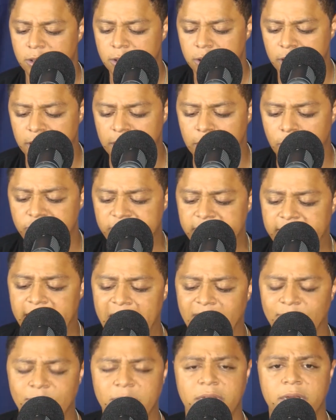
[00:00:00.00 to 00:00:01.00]
And he goes, he
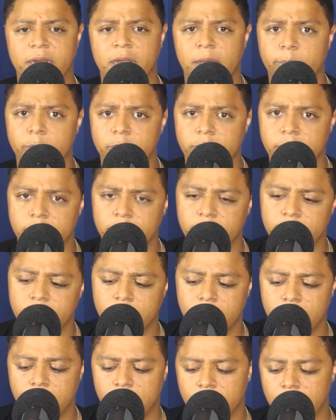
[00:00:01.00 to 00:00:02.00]
gave me a number
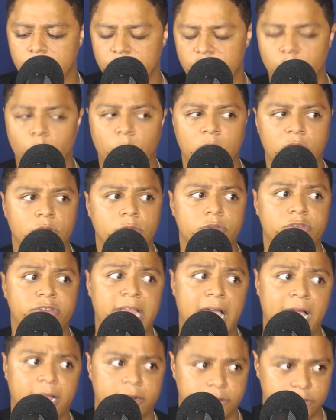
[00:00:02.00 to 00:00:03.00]
to one of those
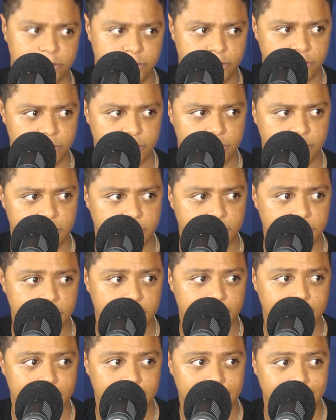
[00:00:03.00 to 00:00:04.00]
doctors.
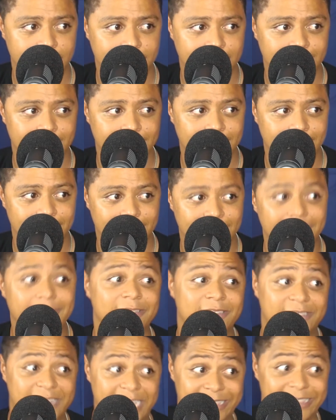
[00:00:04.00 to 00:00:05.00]
This
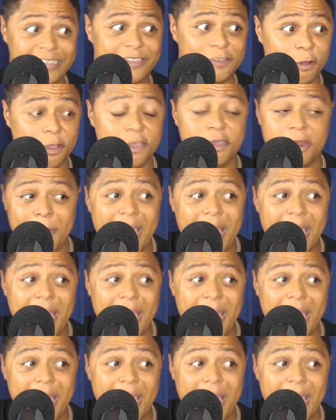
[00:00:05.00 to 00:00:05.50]
is the 60s, so you can